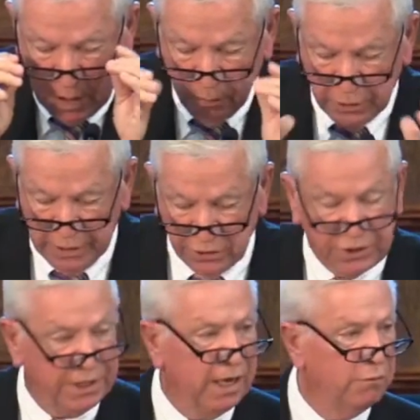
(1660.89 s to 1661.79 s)
But
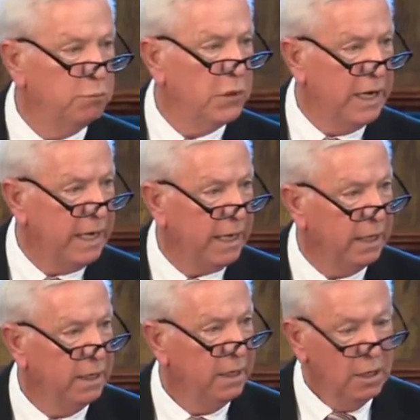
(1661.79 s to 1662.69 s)
instead of
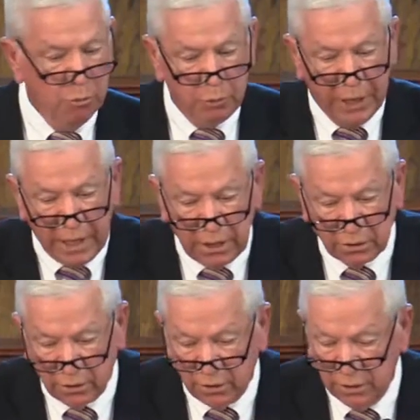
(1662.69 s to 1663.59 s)
money,
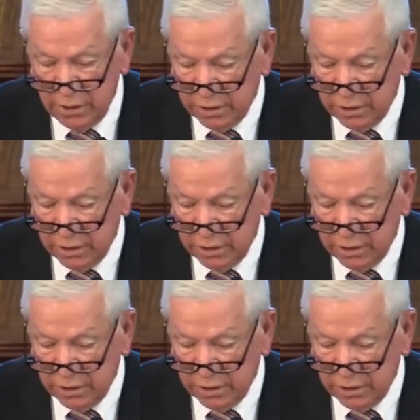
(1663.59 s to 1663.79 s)
Peter